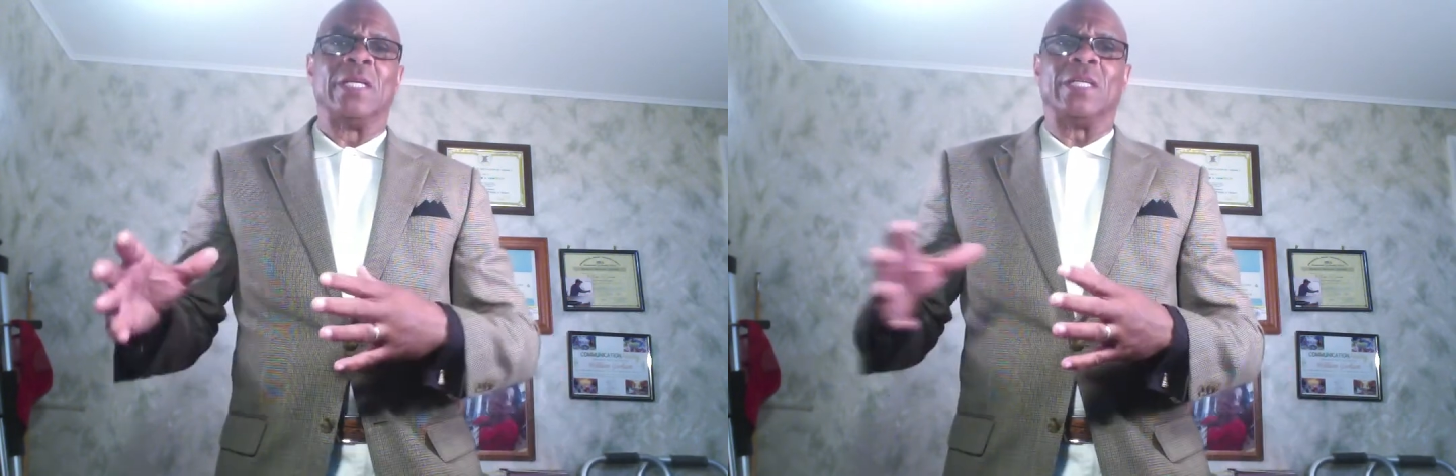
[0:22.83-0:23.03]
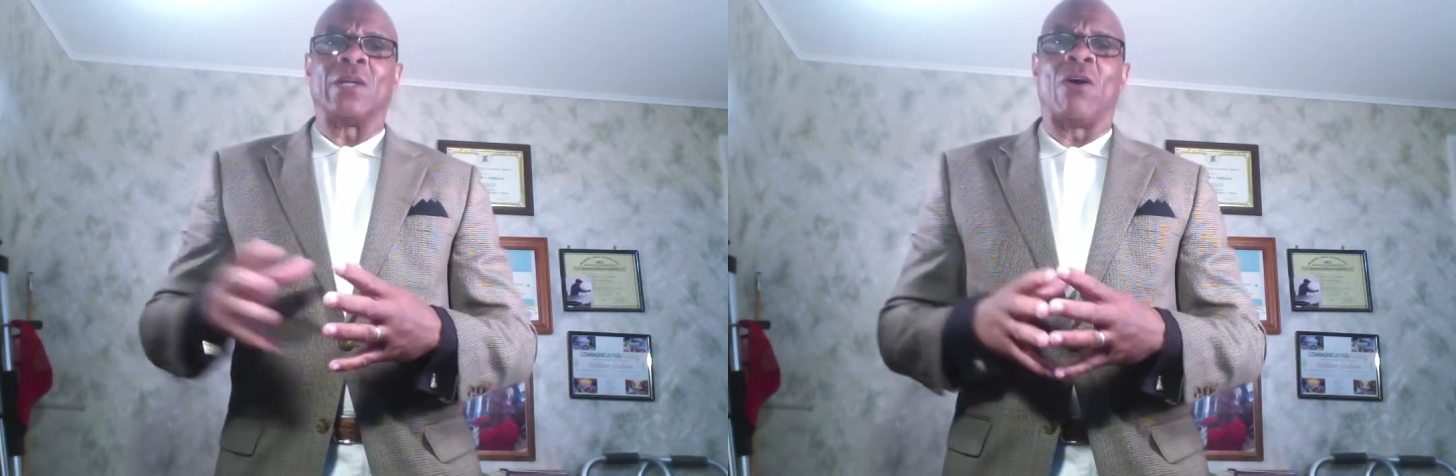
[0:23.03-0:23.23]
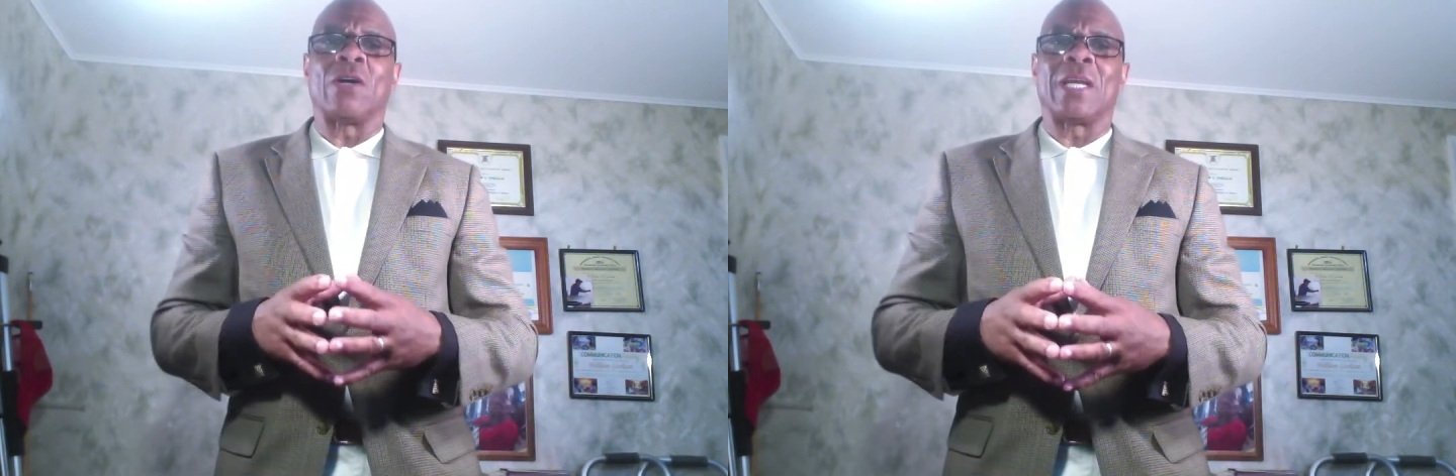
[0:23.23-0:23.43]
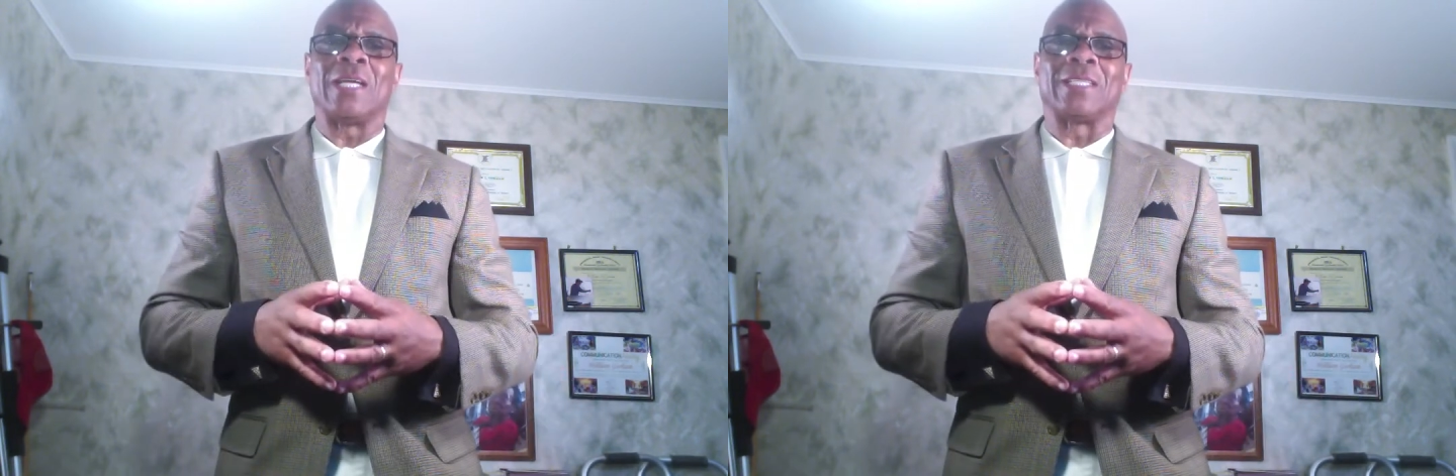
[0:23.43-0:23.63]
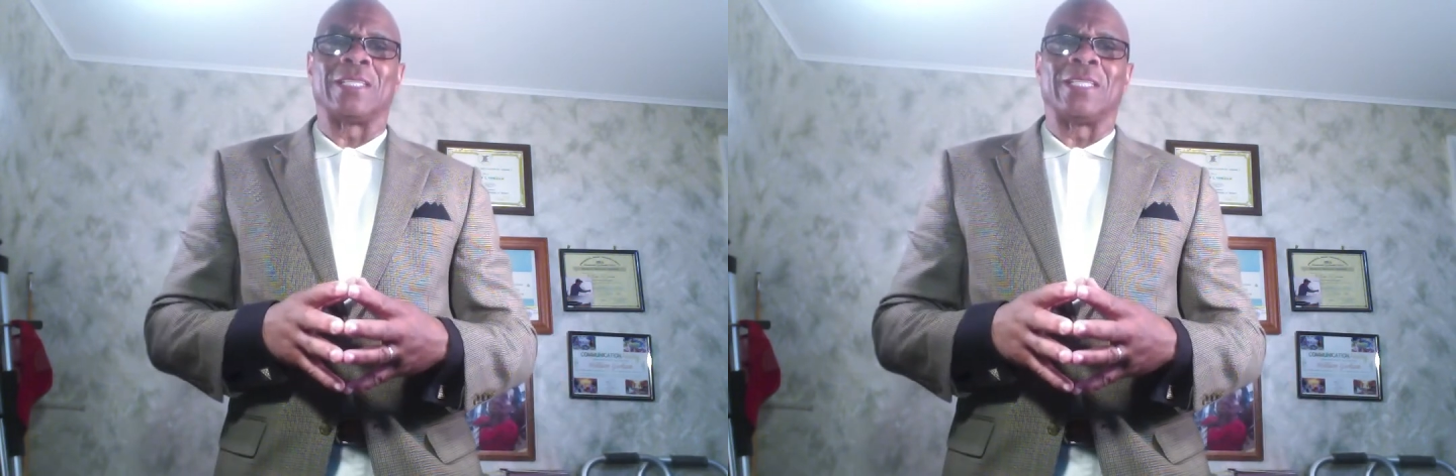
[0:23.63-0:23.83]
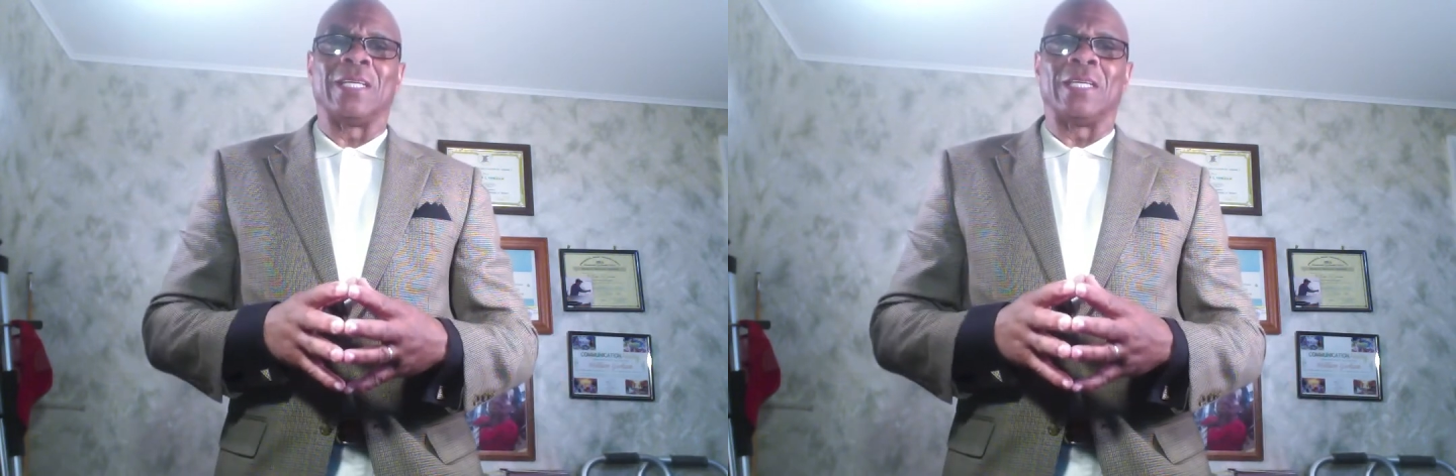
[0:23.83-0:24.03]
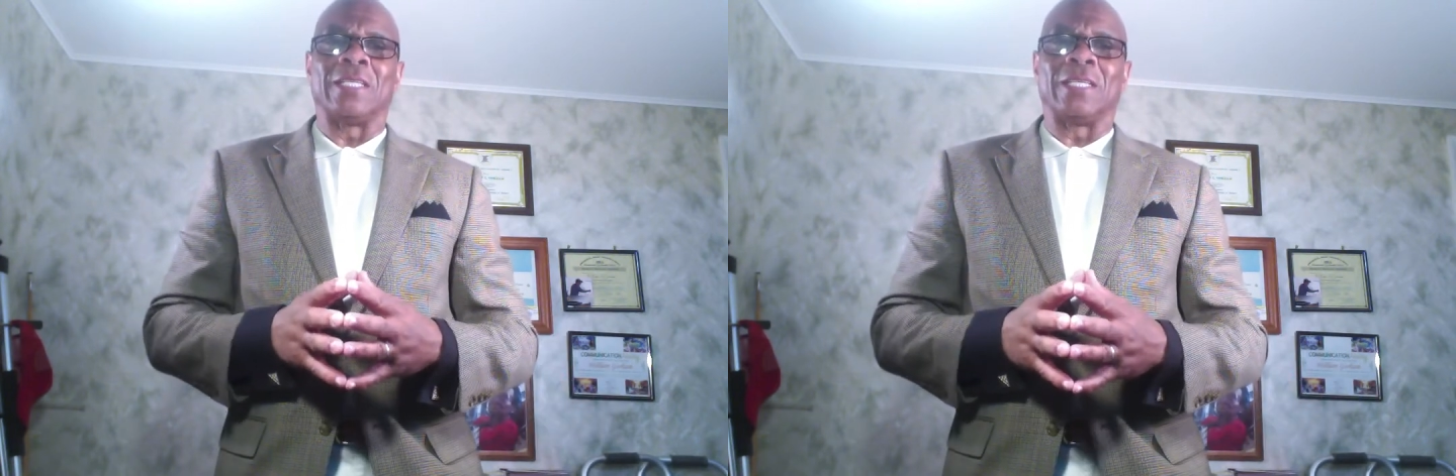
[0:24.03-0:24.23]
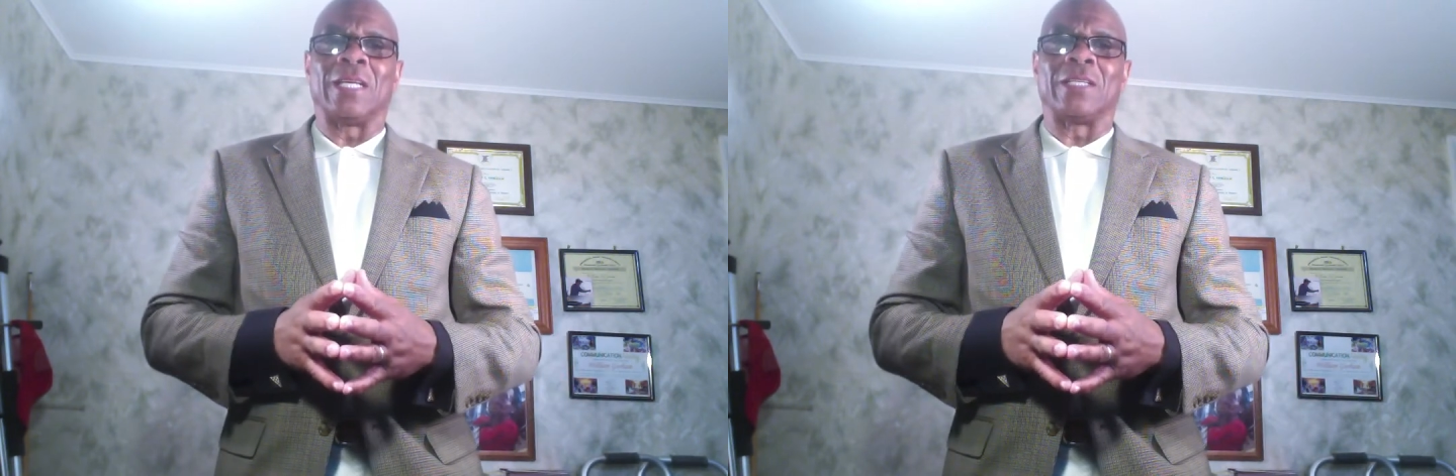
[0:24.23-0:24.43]
there's all kinds of things
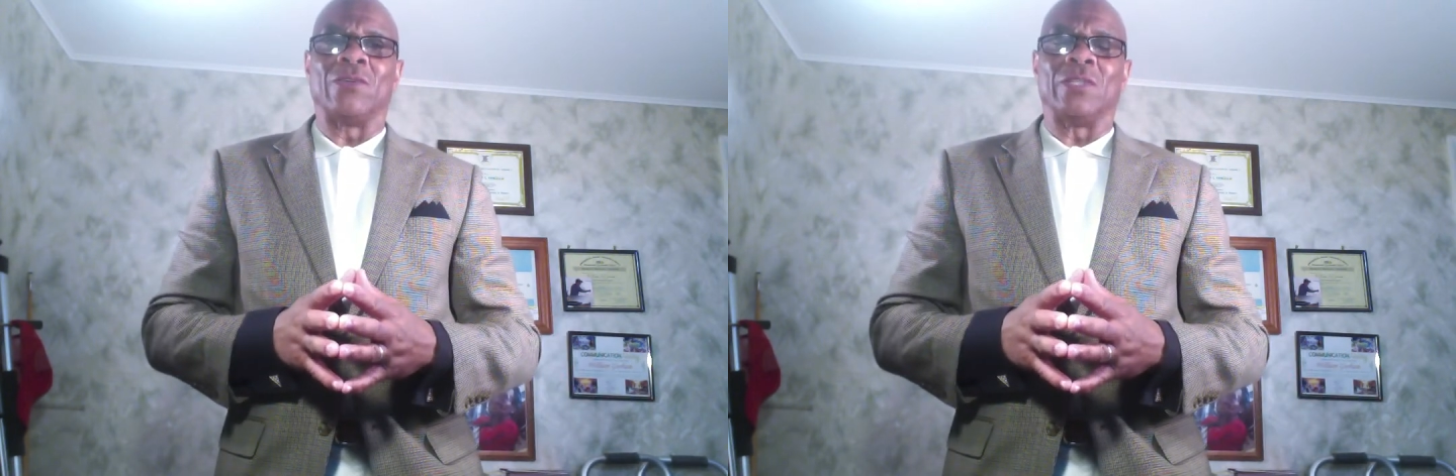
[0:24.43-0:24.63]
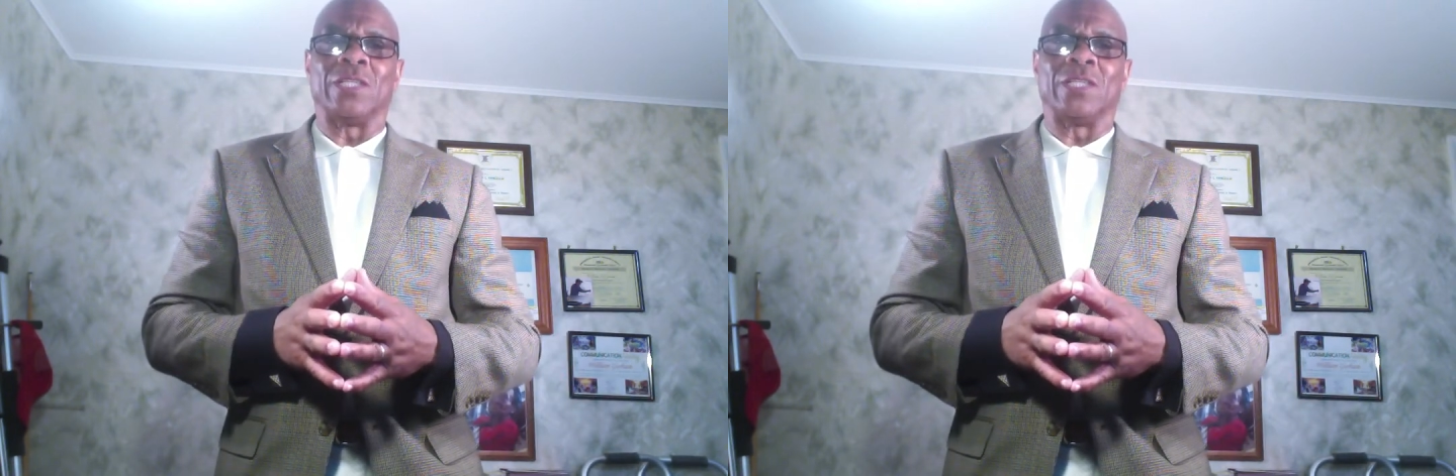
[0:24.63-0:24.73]
that's gonna